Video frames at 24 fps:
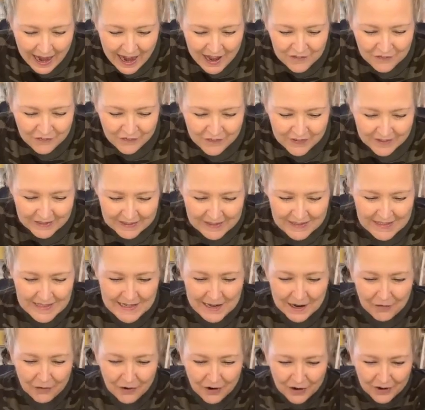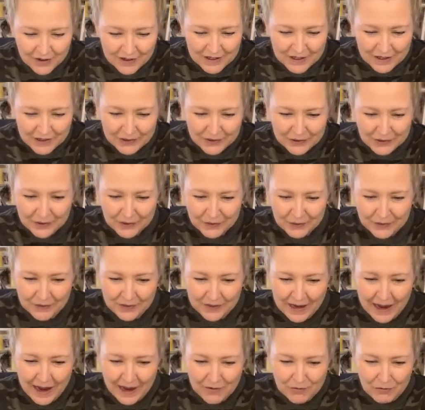Hi, Phyllis. How are
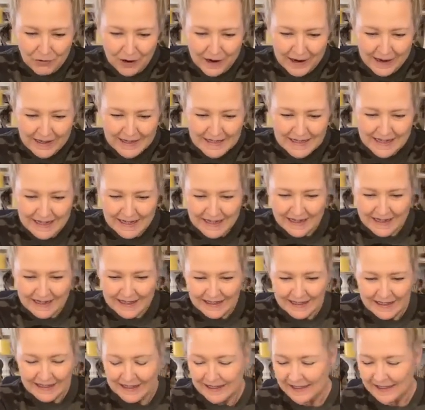you? Hi, Rhonda.